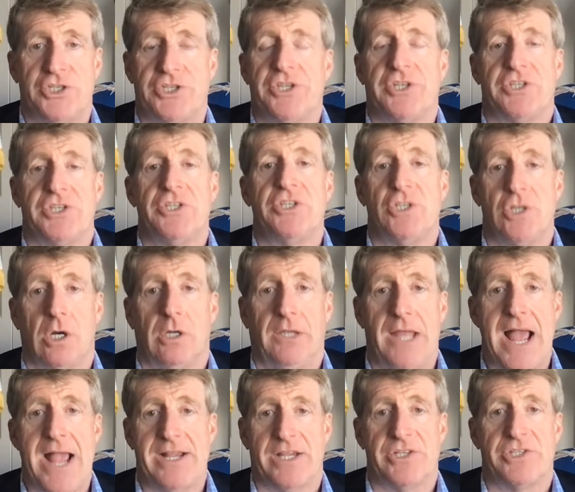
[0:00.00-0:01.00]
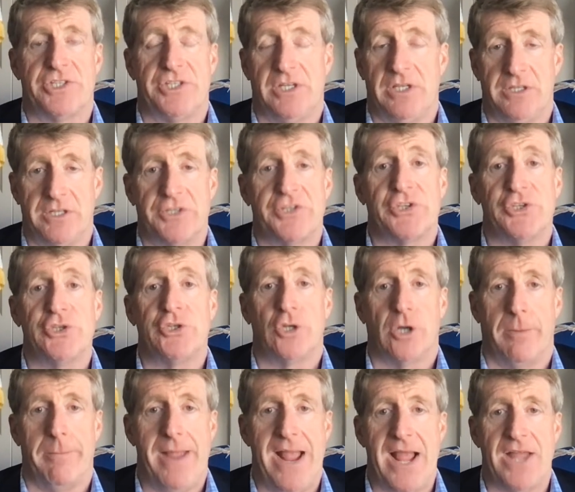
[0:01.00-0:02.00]
This is your legacy. This is
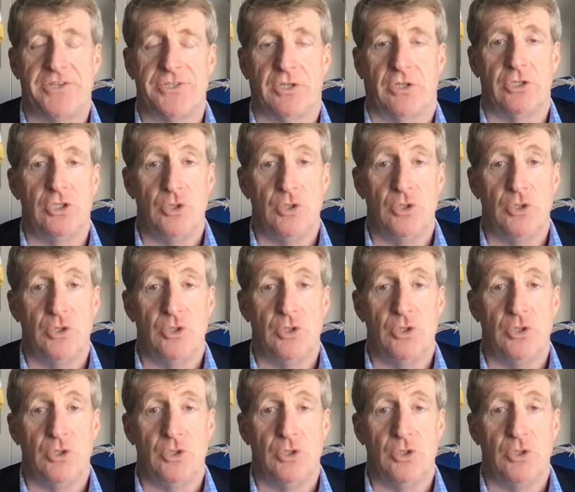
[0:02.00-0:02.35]
your mantle.